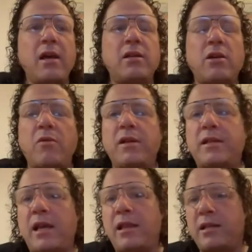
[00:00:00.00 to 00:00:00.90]
So we'd
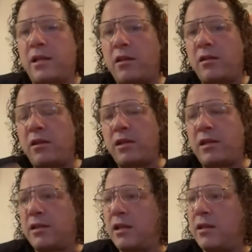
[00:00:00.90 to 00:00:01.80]
say, listen,
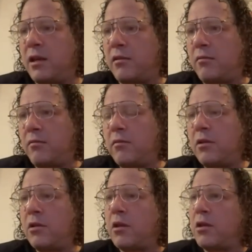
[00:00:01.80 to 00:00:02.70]
this is the deal.
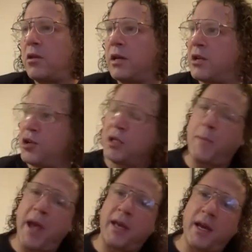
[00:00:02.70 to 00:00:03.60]
You'll get your
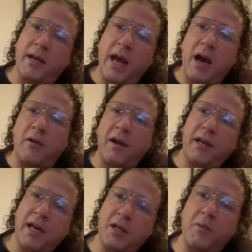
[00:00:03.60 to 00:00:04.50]
spanking now
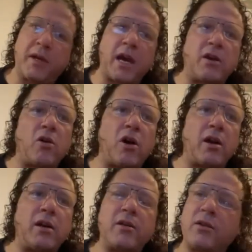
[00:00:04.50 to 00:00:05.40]
in case we get
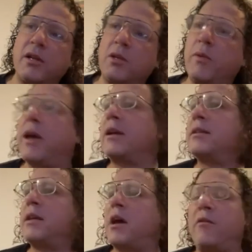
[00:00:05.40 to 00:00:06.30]
caught. So this way I can
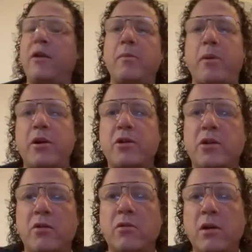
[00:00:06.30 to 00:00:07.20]
say I already
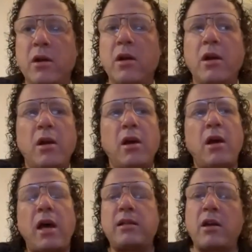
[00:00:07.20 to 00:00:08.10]
punished you.
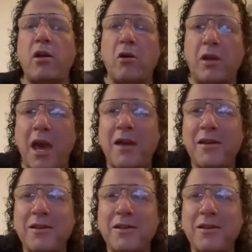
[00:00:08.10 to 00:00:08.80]
I said, okay.